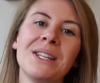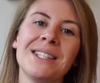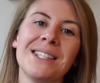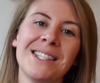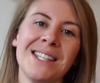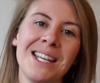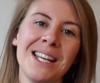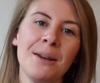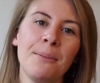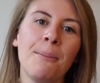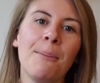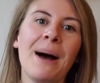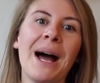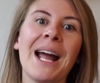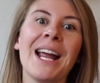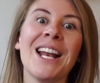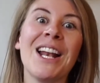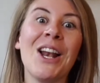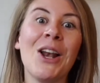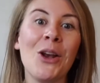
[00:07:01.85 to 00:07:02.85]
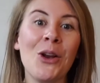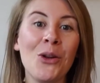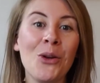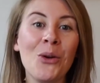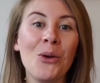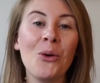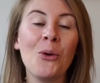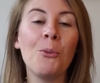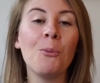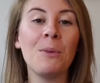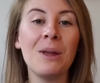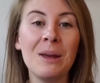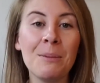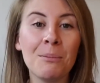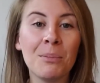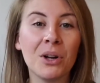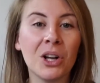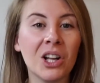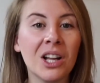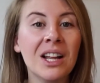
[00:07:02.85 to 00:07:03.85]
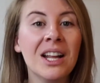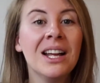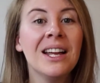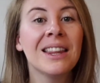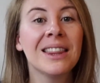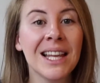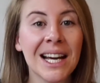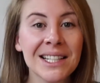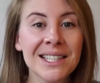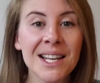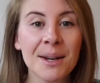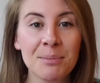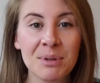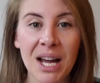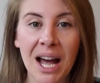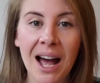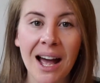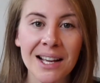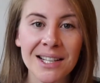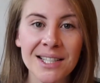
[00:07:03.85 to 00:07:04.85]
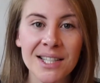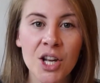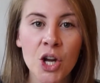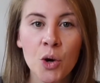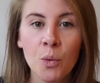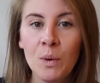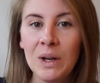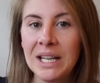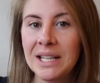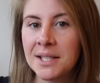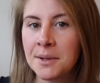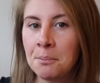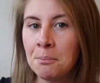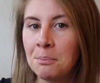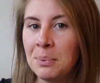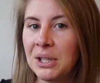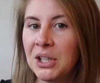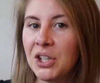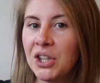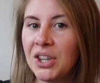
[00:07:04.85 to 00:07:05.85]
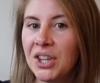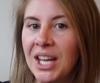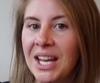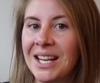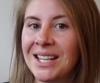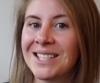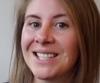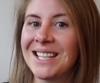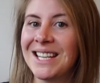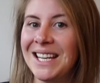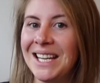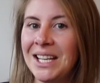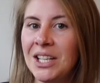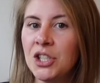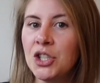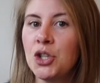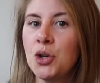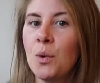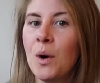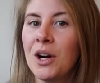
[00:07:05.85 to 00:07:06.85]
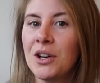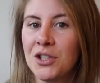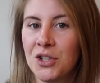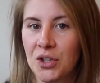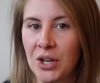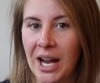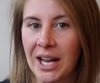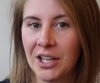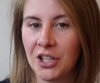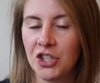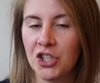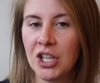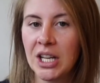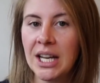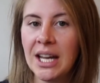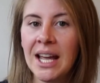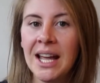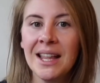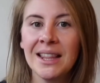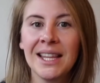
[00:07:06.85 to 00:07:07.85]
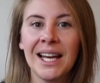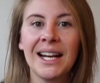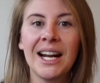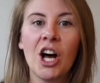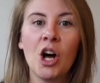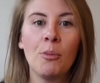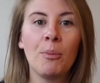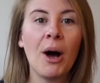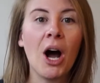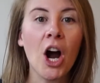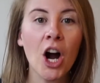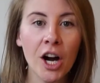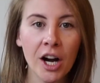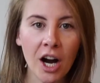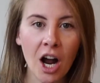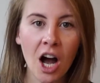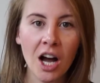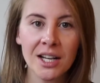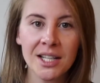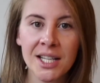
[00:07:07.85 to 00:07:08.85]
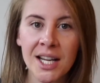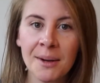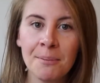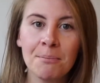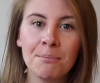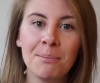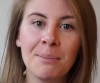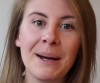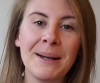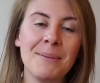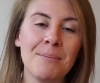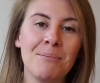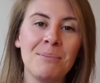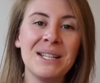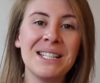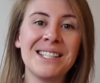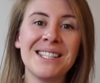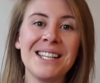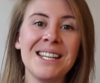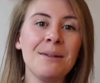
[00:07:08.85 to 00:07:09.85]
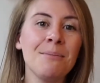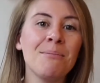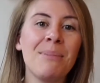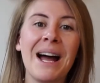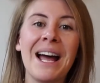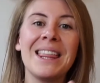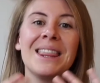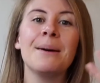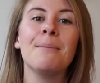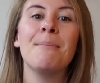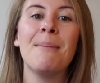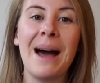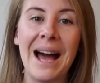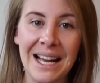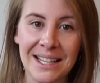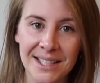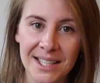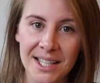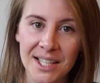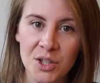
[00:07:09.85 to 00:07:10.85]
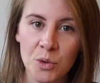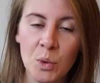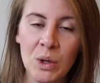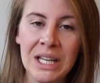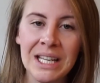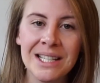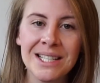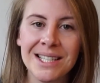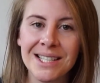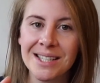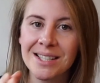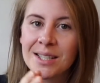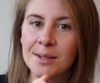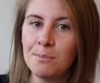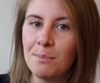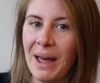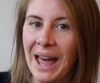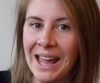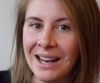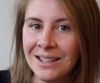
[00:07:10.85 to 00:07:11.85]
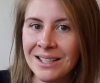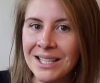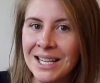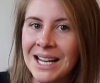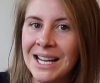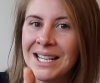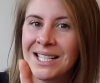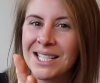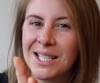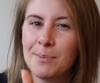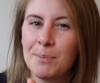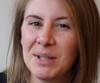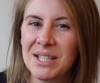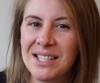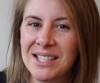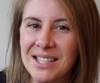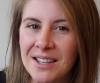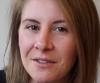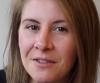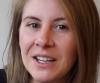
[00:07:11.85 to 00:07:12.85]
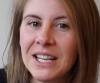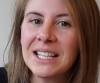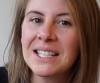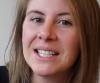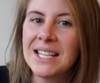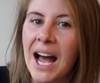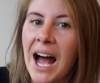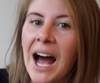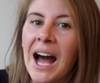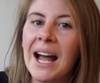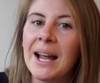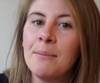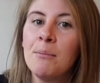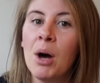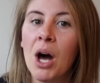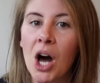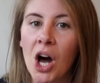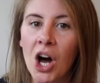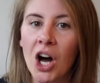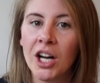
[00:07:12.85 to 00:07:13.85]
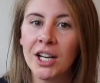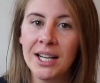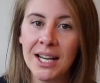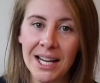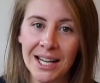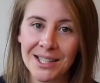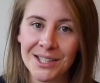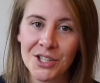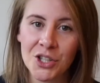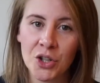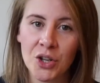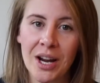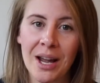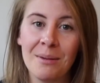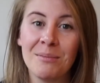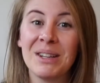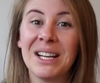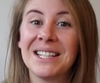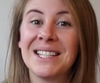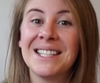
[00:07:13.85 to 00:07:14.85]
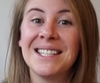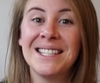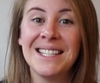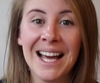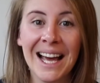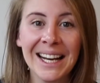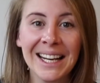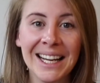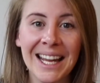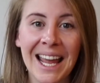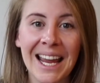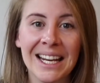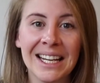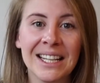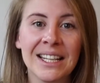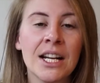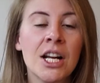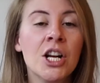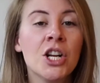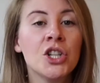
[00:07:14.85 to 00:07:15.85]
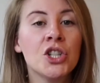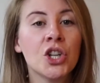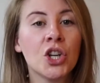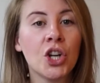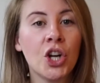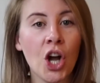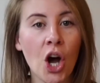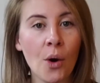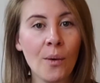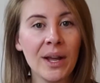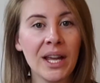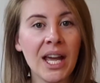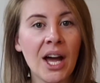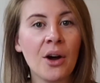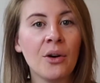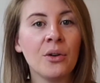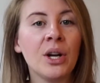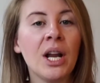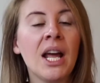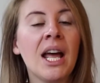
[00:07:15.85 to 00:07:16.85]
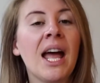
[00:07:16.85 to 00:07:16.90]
seen by new people. That's up to us. We need to build things into our strategy that help our content be seen by the masses. We need to spend specific time on Instagram that's dedicated to going out